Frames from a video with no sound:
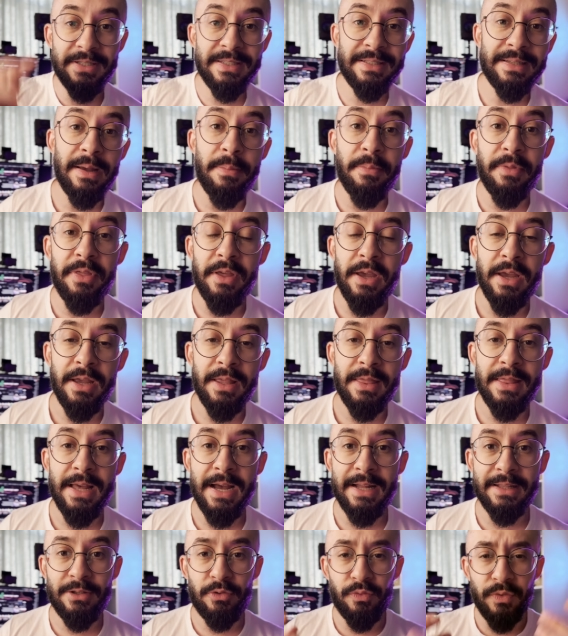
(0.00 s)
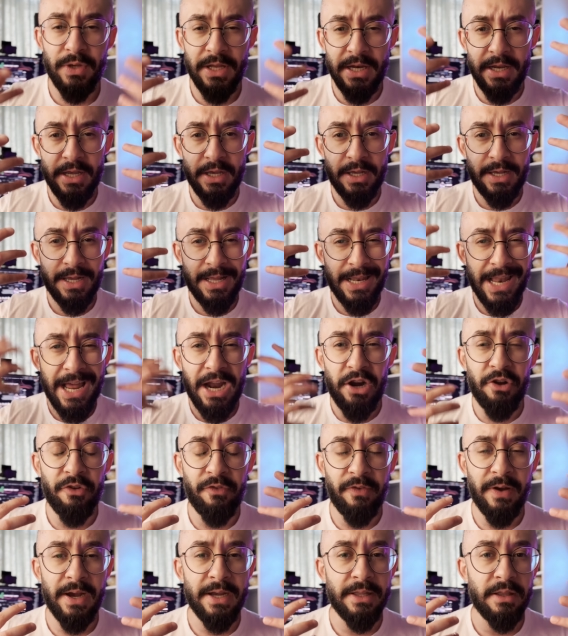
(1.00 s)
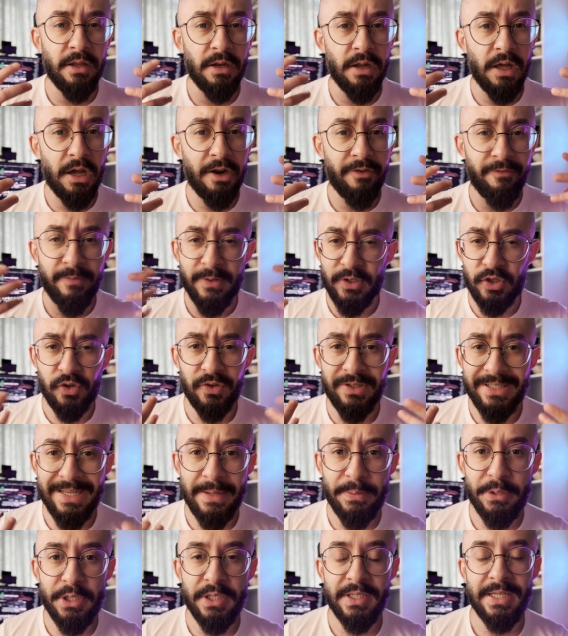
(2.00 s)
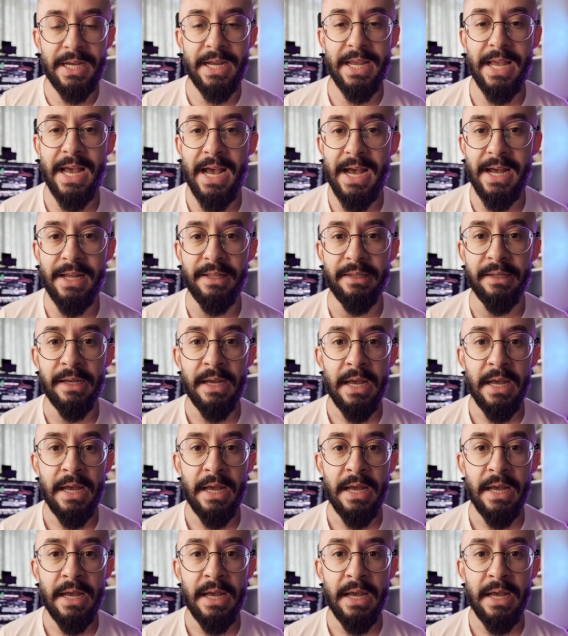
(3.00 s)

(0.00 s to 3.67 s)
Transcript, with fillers: something that really clarified a lot of misconceptions I had.